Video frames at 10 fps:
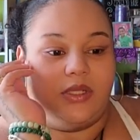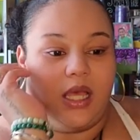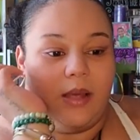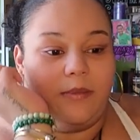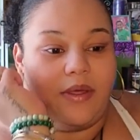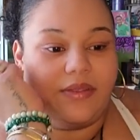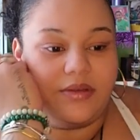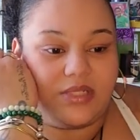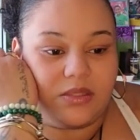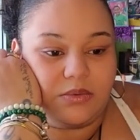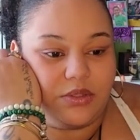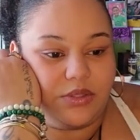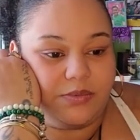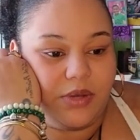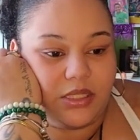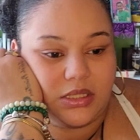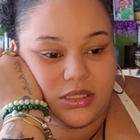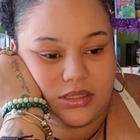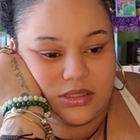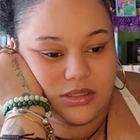A mother, someone who's pregnant.
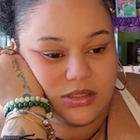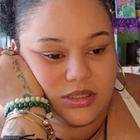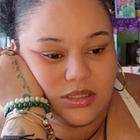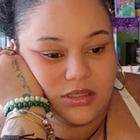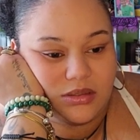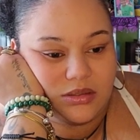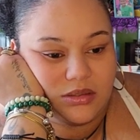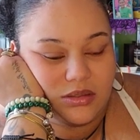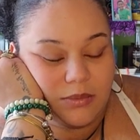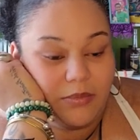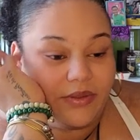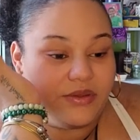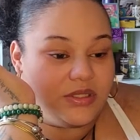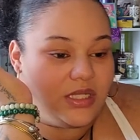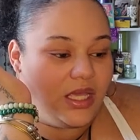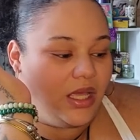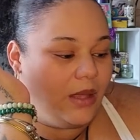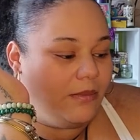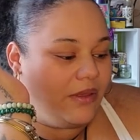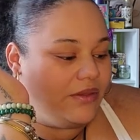Mother's Day,
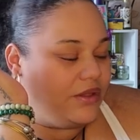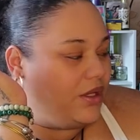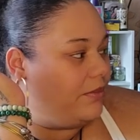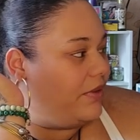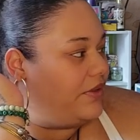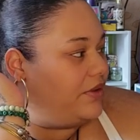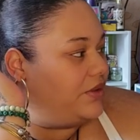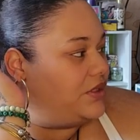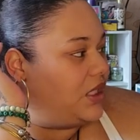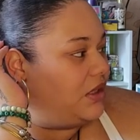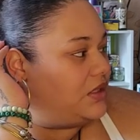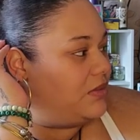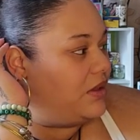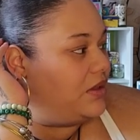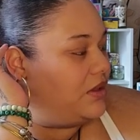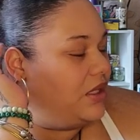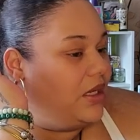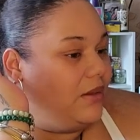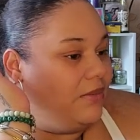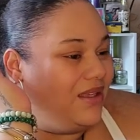a mother, your child's mother,
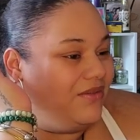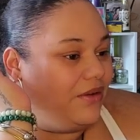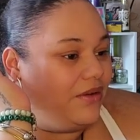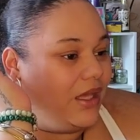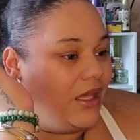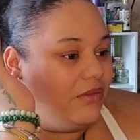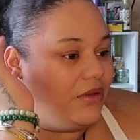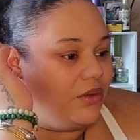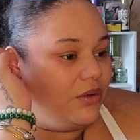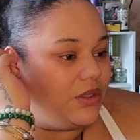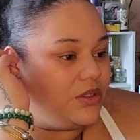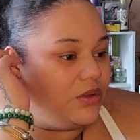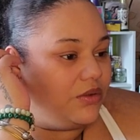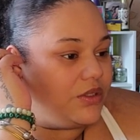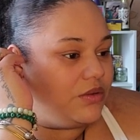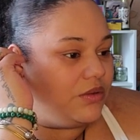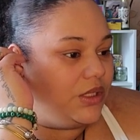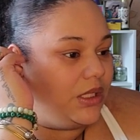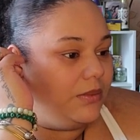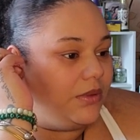being very angry, or a Taurus, or a
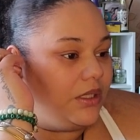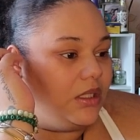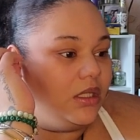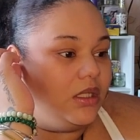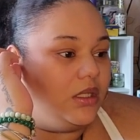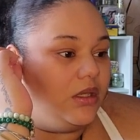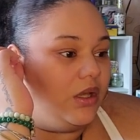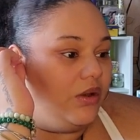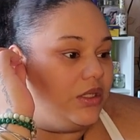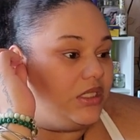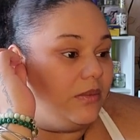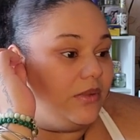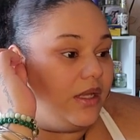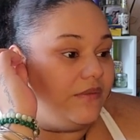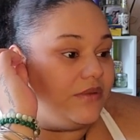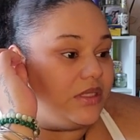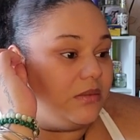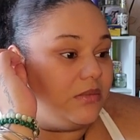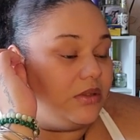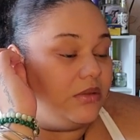Libra, or a Gemini for
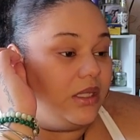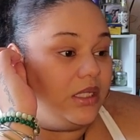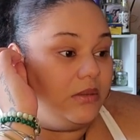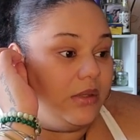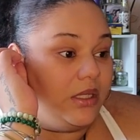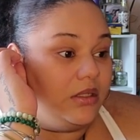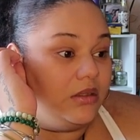some of you anyway.